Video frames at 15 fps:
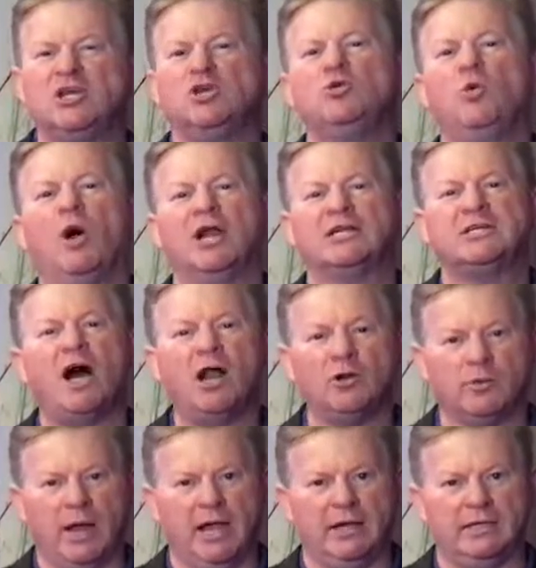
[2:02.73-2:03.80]
than you want to
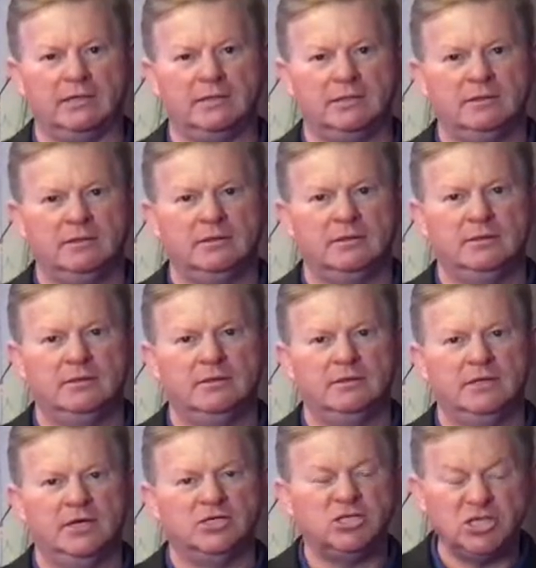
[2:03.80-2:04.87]
tolerate.
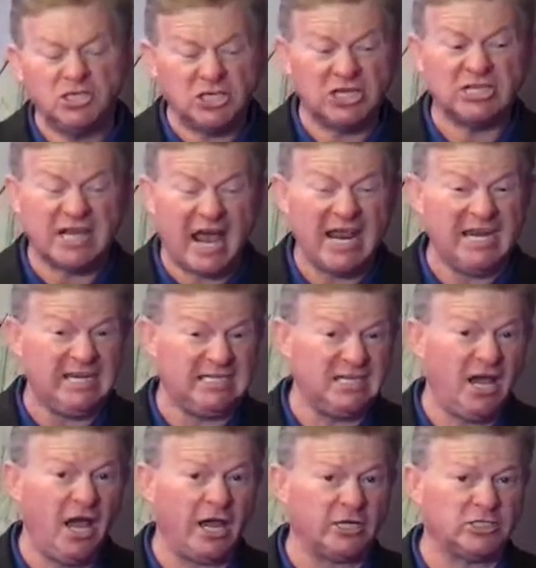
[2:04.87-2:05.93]
It's just a tiny
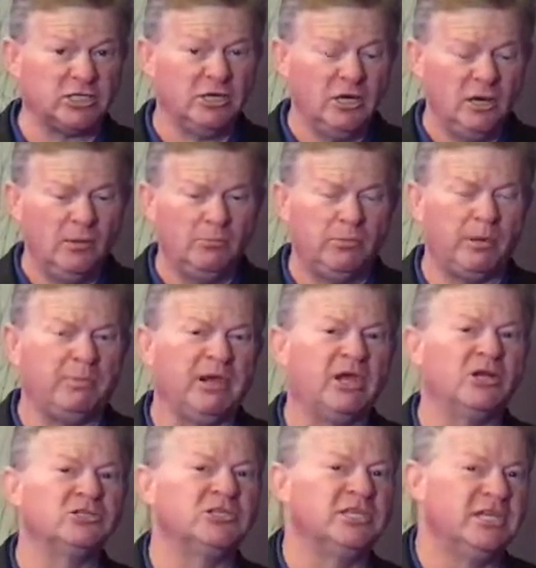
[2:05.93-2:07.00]
touch but
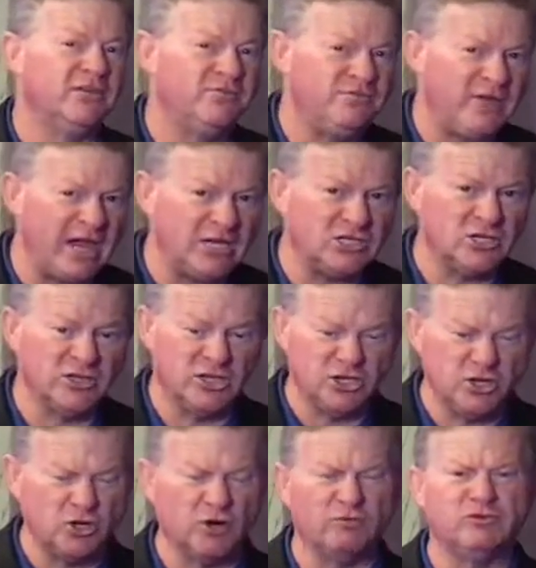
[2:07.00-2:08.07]
because of the infection, the
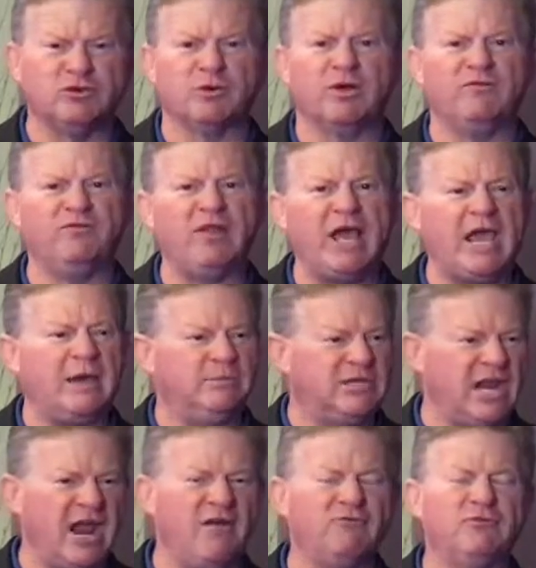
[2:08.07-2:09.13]
nerves are inflamed
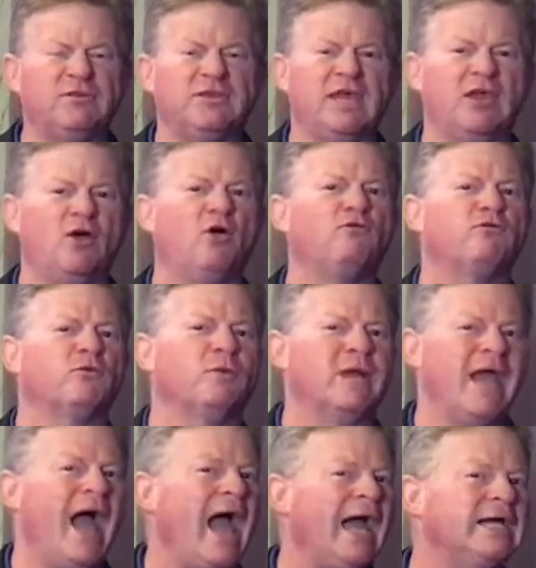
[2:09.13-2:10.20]
and everything
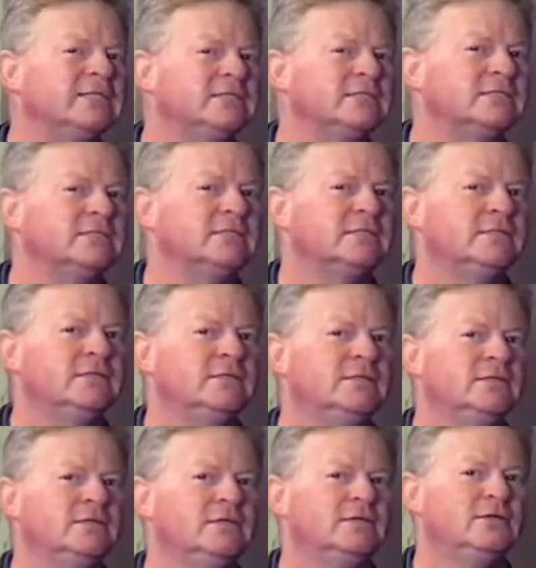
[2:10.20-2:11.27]
overreacts
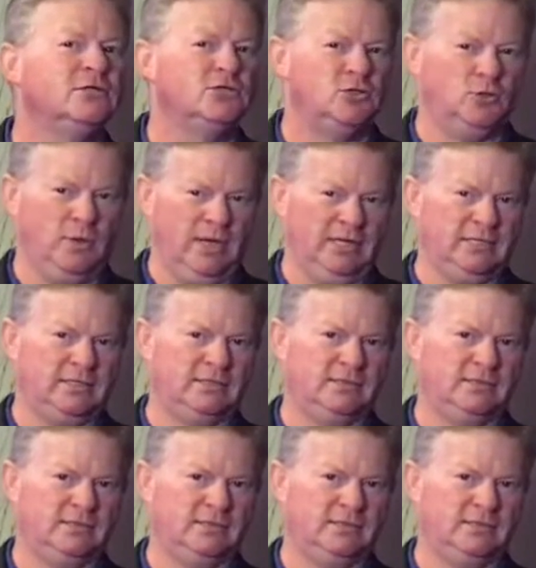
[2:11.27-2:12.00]
to it.